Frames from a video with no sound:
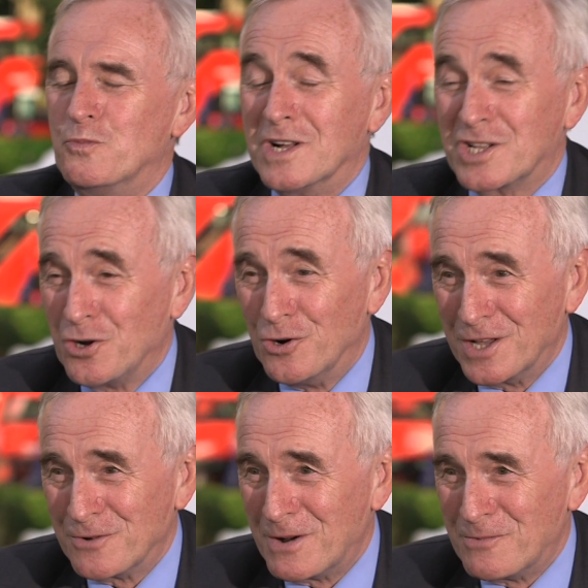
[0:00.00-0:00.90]
we'll
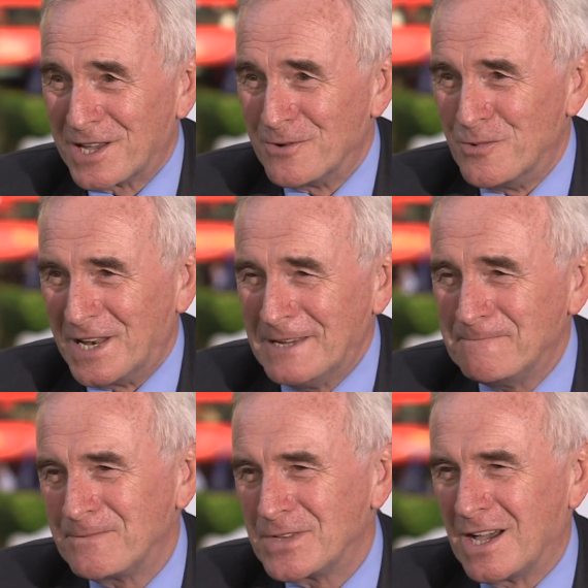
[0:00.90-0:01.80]
call it when we can win it.
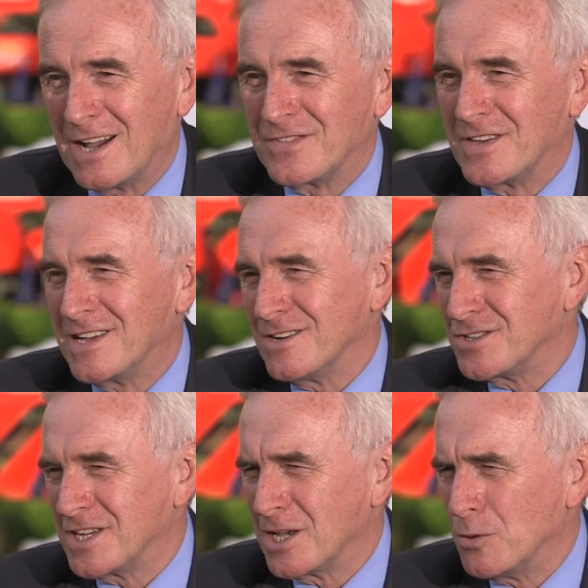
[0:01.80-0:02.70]
I think it'll
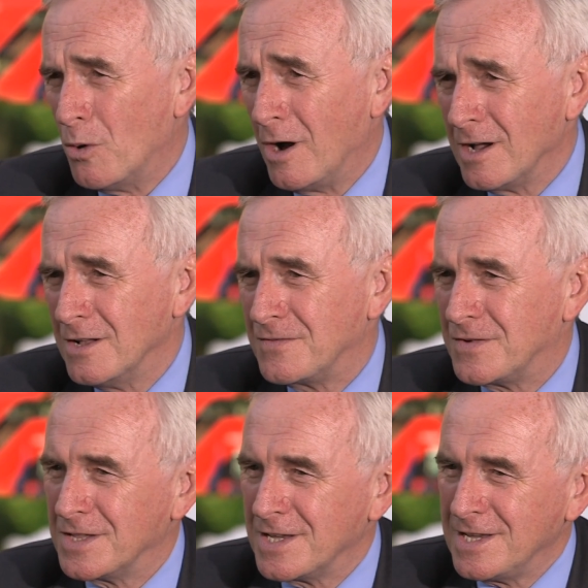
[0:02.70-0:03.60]
take a while
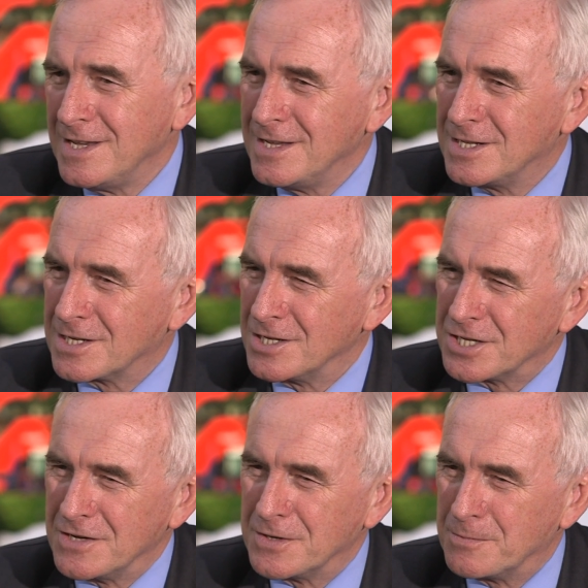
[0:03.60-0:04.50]
for the
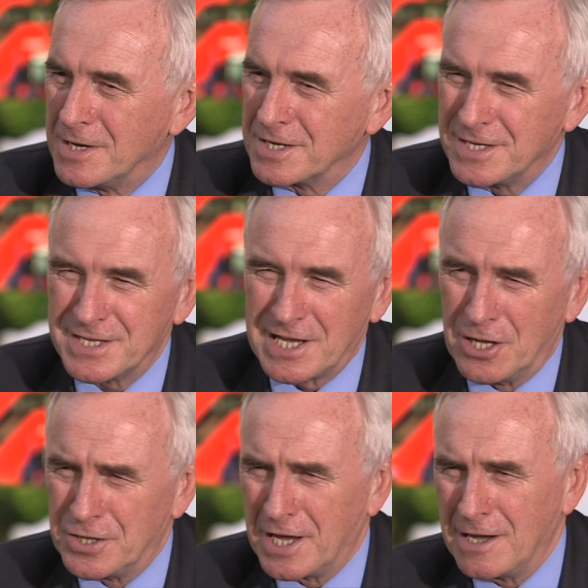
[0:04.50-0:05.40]
Conservative Party to
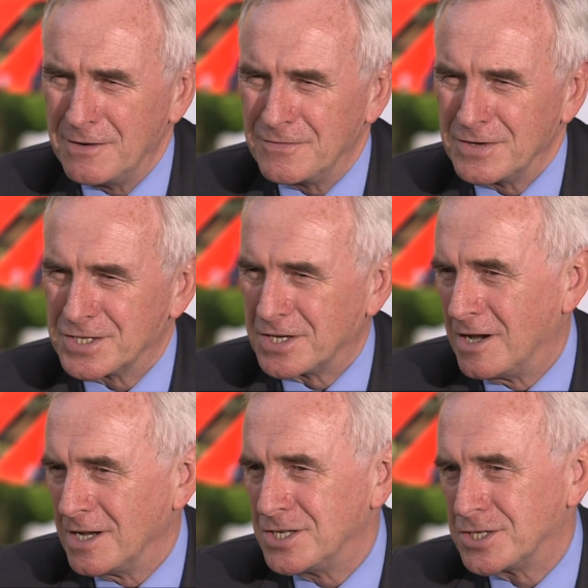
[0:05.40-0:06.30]
settle down, for
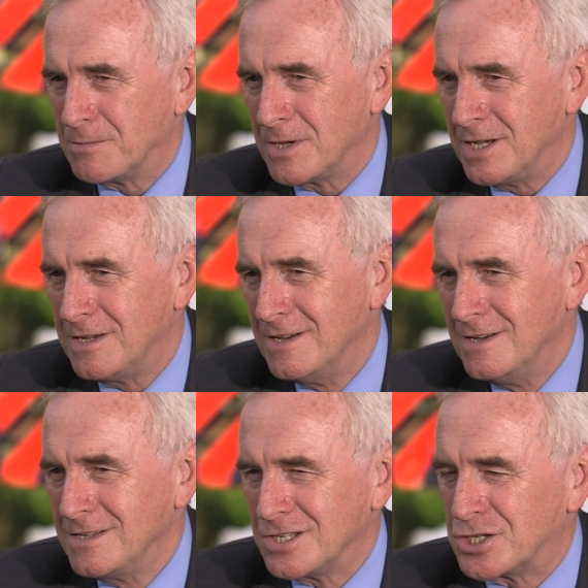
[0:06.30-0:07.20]
sides to be
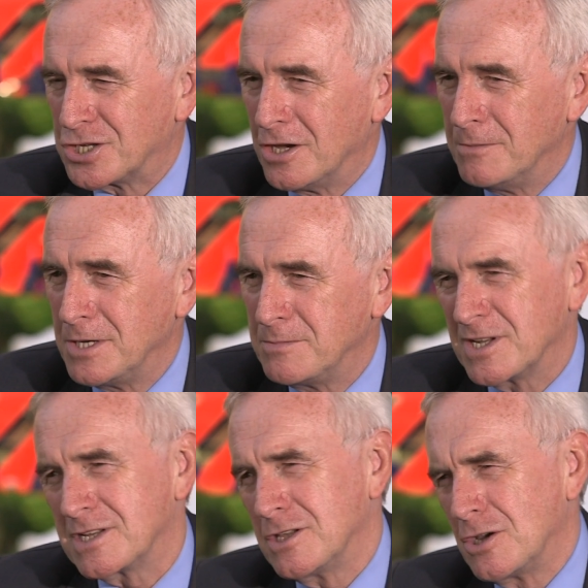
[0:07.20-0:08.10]
determined,
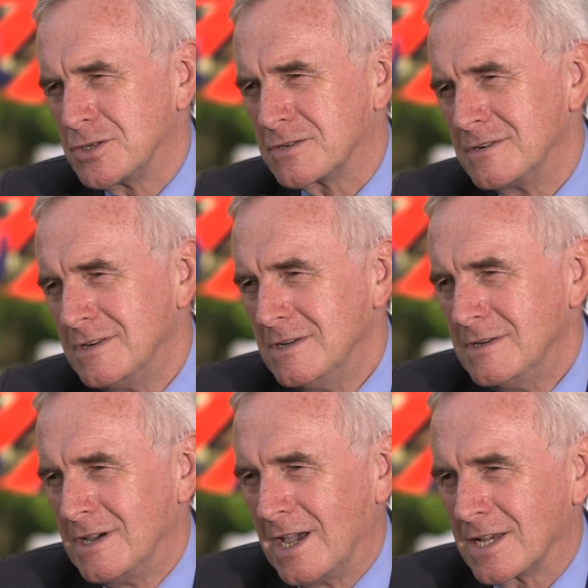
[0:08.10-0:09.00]
particularly those
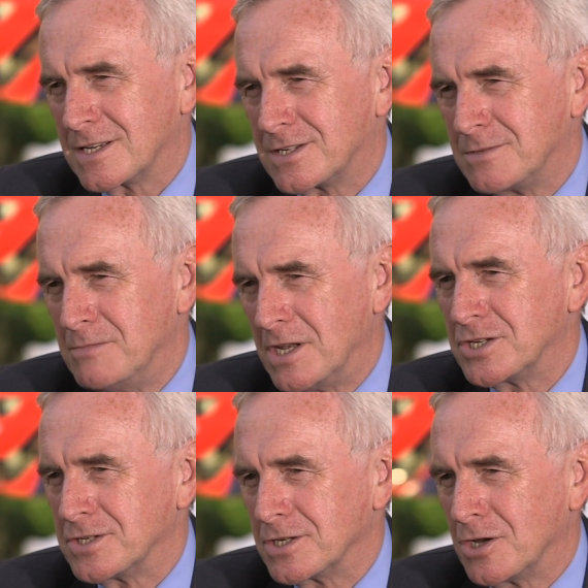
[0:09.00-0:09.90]

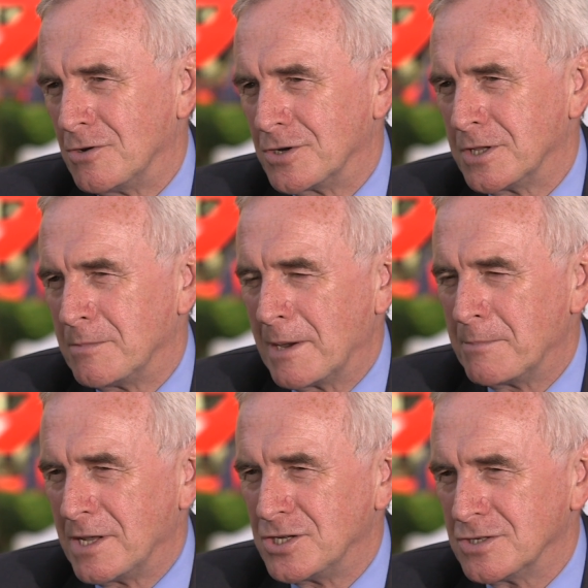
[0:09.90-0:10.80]
ex-ministers going onto the
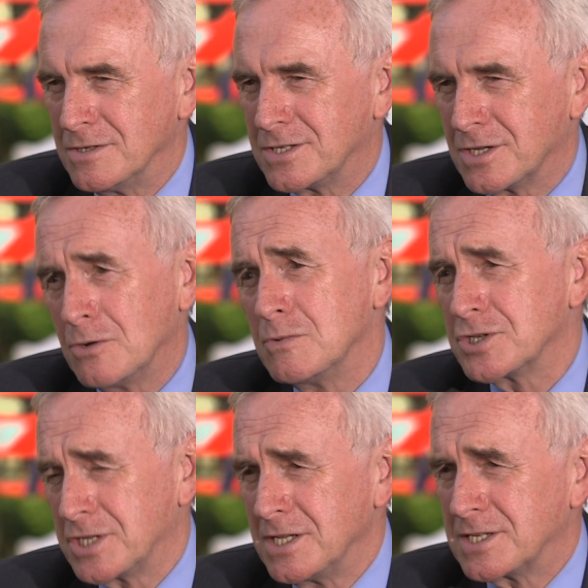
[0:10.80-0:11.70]
back benches. So we'll
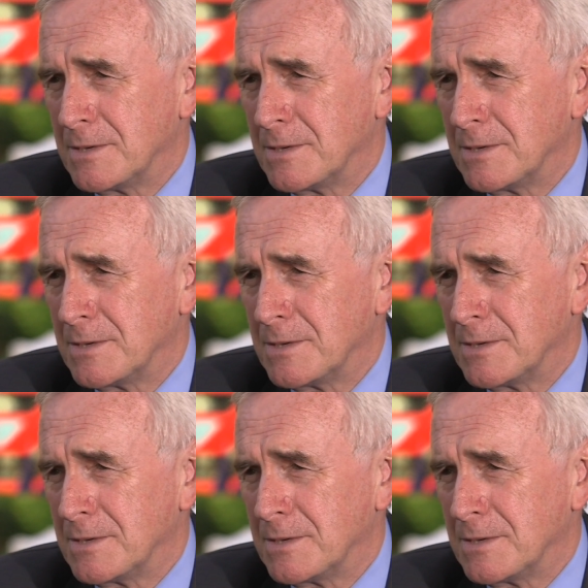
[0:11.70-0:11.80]
see in